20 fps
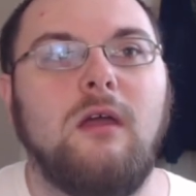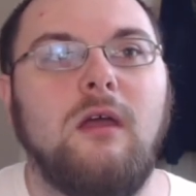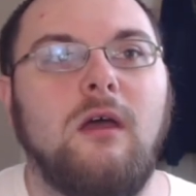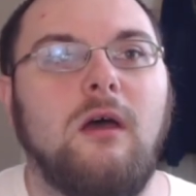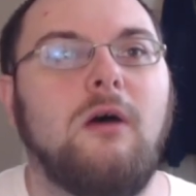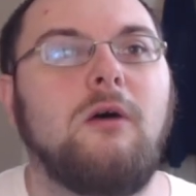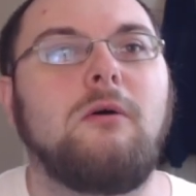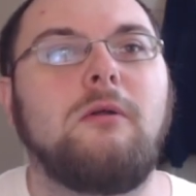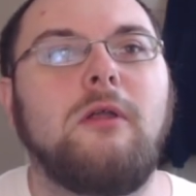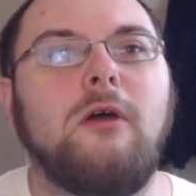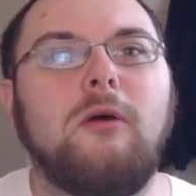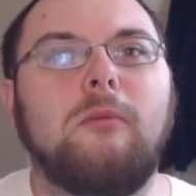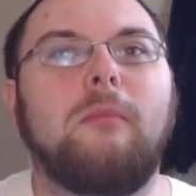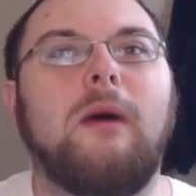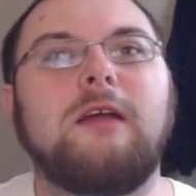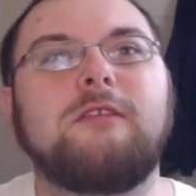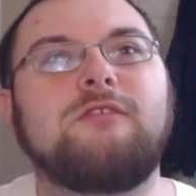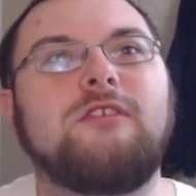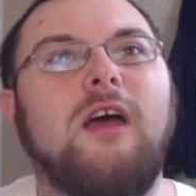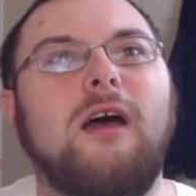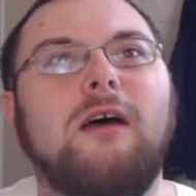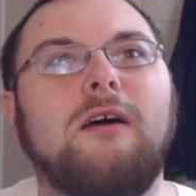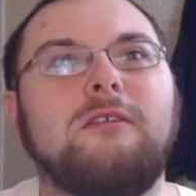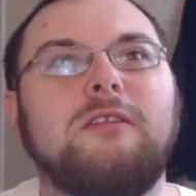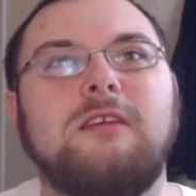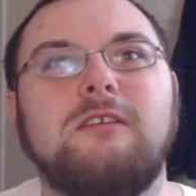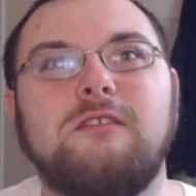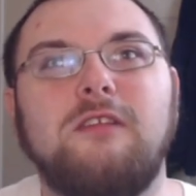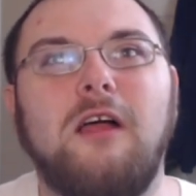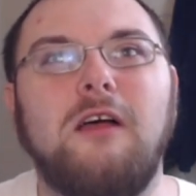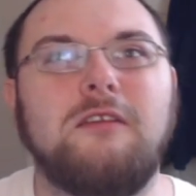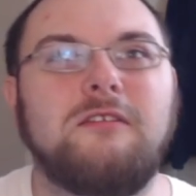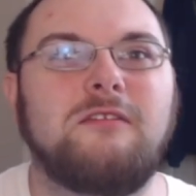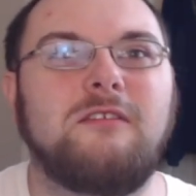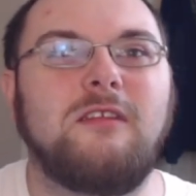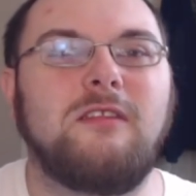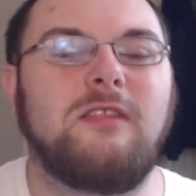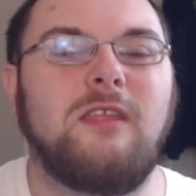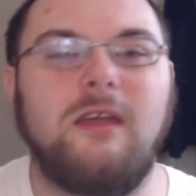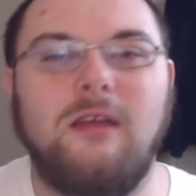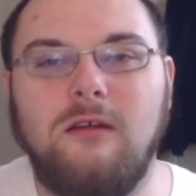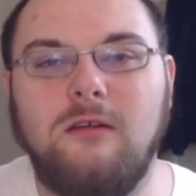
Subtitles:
oh no, my child, he's lost in there,